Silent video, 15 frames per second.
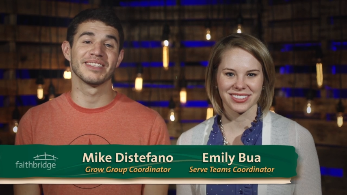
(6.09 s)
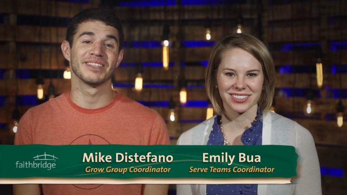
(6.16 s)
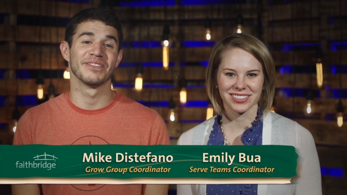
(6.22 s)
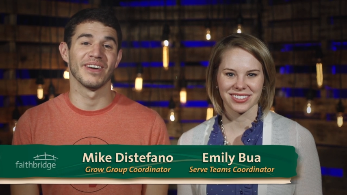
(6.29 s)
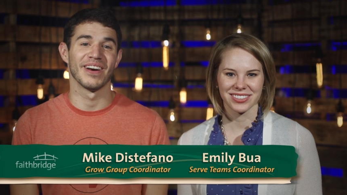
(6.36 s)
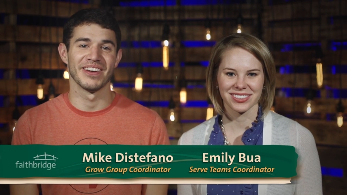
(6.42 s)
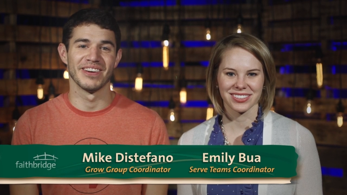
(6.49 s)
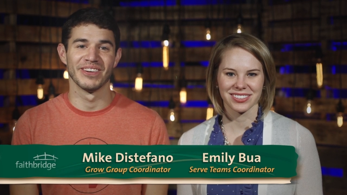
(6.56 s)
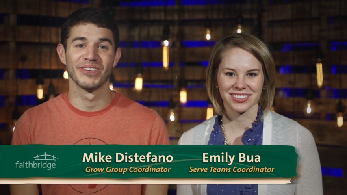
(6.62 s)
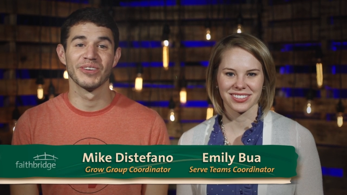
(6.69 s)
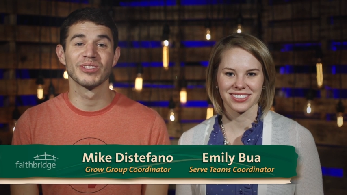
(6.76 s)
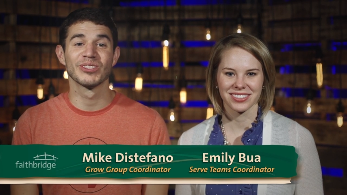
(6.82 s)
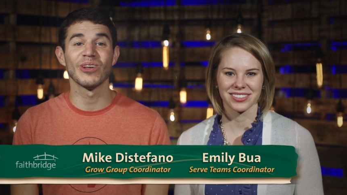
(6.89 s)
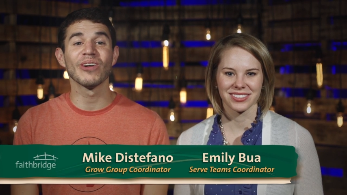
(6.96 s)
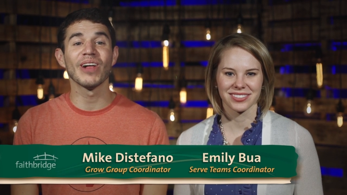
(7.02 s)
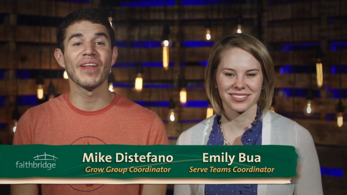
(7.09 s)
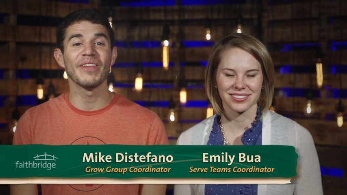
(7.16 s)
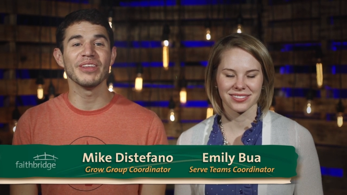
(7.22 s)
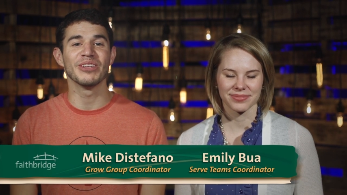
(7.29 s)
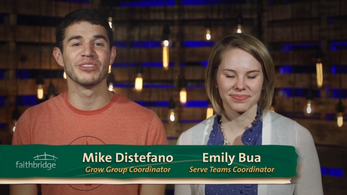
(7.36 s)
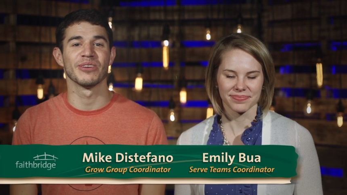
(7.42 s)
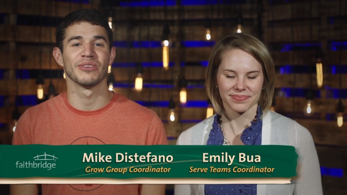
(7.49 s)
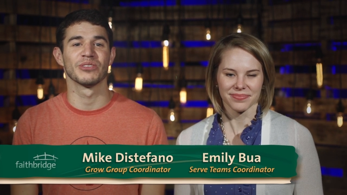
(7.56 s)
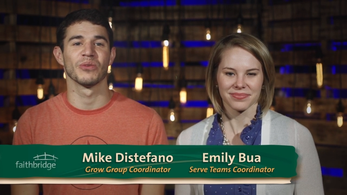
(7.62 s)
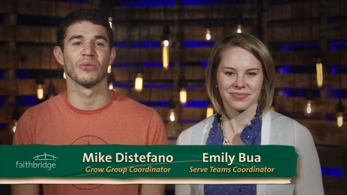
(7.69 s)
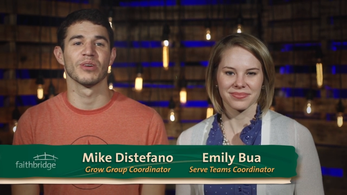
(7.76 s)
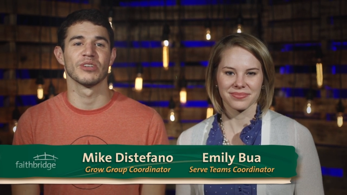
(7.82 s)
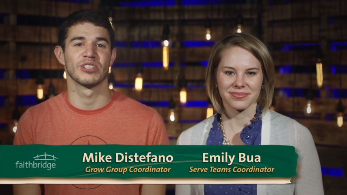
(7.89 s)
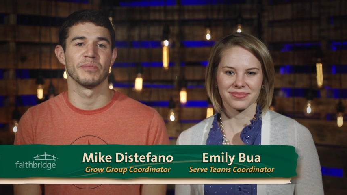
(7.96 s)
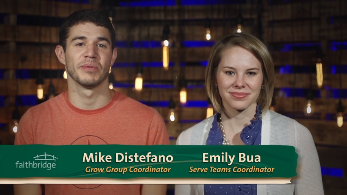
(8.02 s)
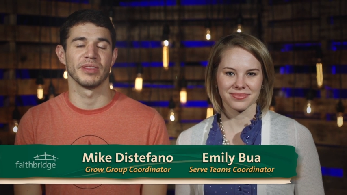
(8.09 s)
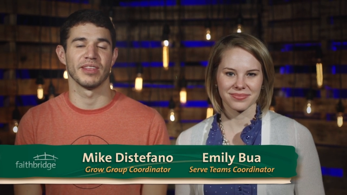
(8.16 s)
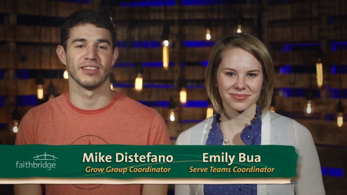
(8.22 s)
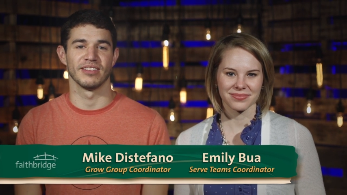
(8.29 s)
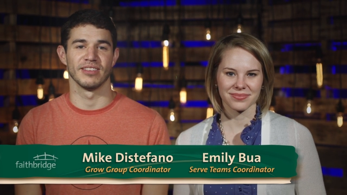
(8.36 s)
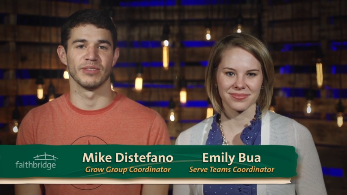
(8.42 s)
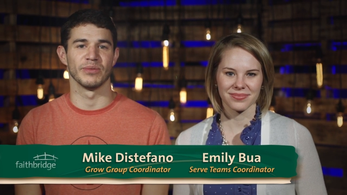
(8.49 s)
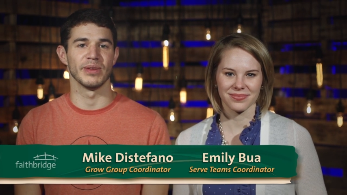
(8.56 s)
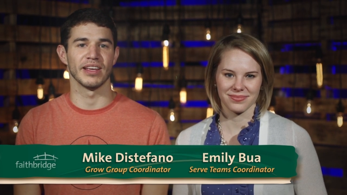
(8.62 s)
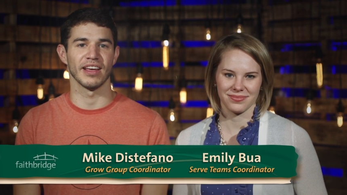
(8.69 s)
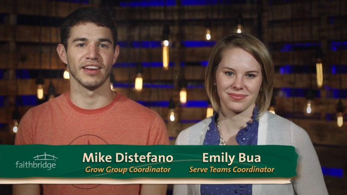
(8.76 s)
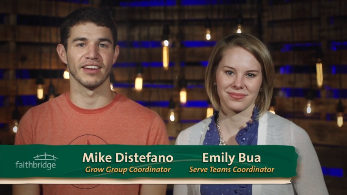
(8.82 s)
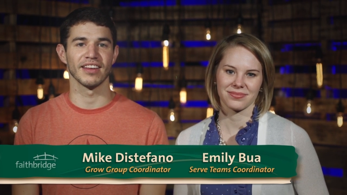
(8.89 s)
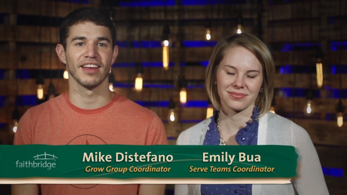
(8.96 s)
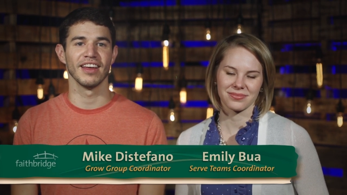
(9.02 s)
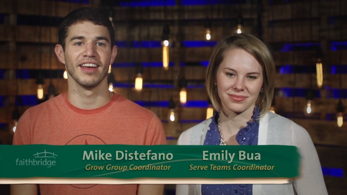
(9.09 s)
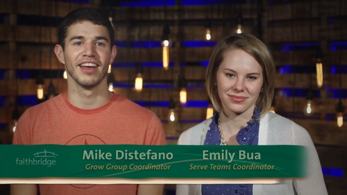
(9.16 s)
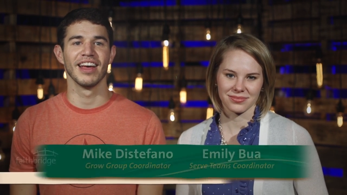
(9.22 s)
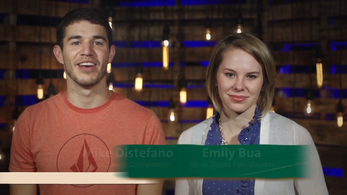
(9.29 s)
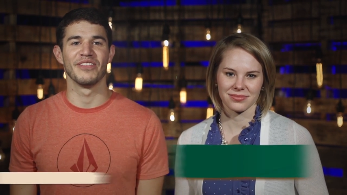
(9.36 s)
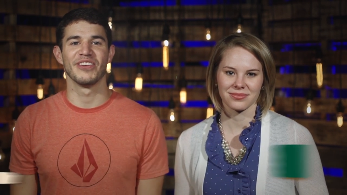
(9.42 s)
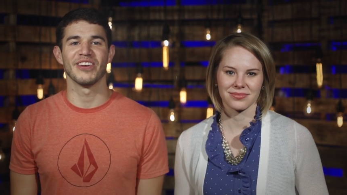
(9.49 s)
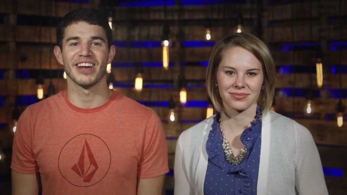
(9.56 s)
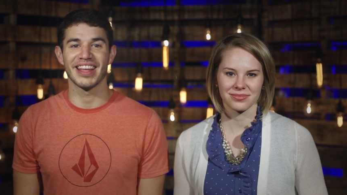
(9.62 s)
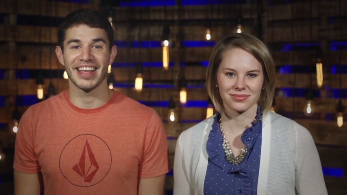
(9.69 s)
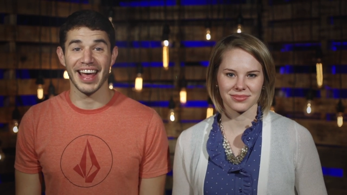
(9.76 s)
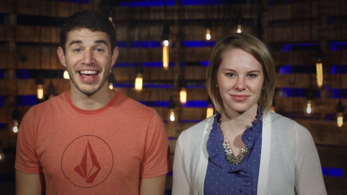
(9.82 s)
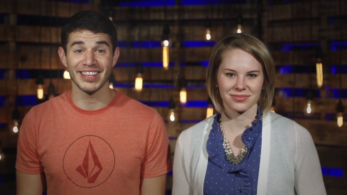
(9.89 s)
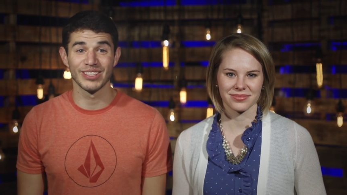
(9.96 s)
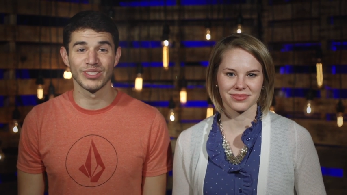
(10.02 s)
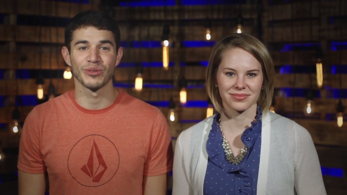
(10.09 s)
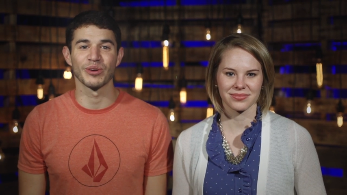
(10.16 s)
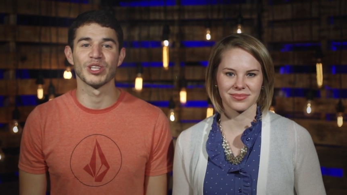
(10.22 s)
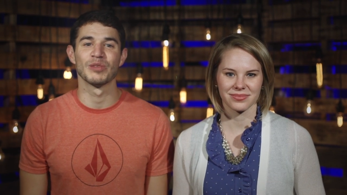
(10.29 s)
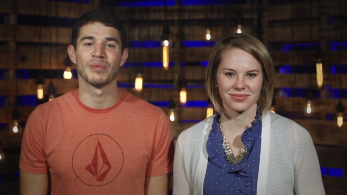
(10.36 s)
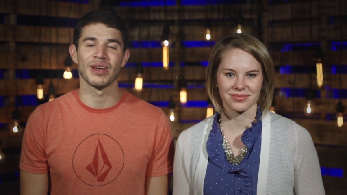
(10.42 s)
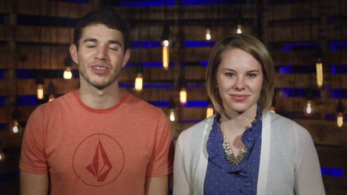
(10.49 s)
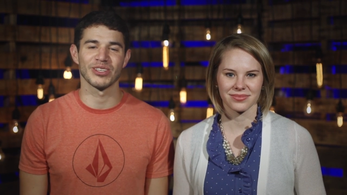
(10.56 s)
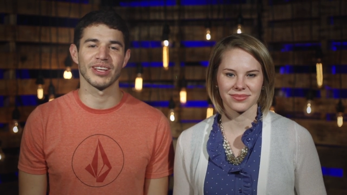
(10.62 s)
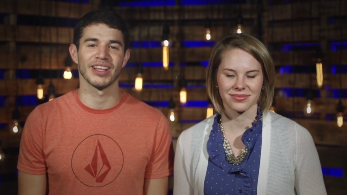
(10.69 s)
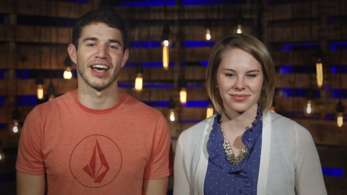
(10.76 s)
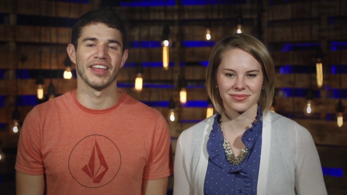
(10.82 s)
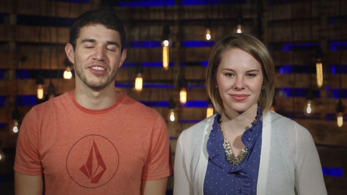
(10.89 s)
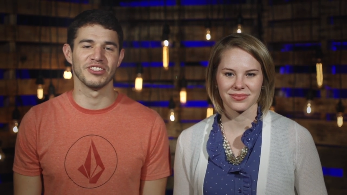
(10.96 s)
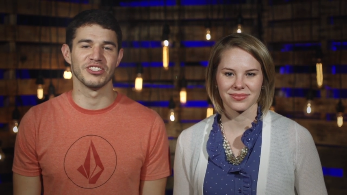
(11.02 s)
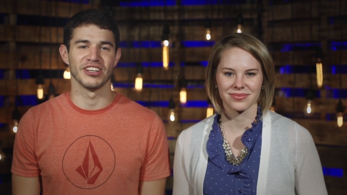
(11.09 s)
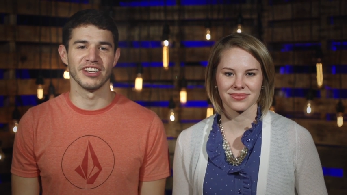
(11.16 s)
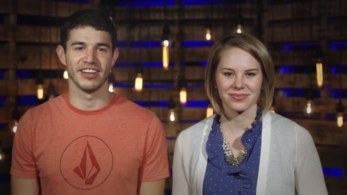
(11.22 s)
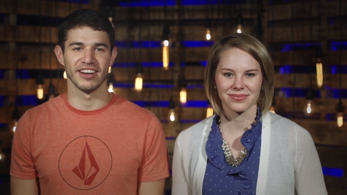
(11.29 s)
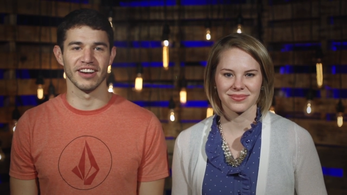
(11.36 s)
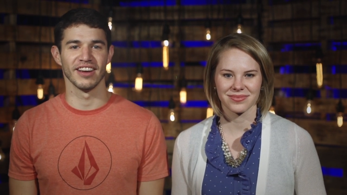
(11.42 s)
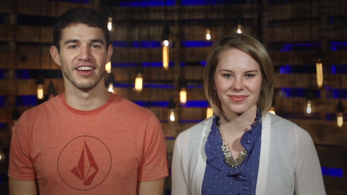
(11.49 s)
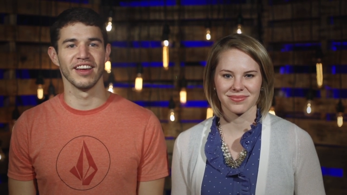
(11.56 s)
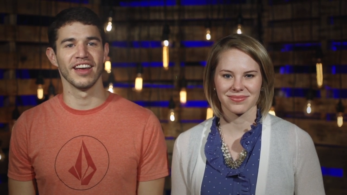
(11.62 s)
Speaker 1: DiStefano. We're so glad that you chose to worship with us this weekend. If you're a guest, we're especially glad that you're here.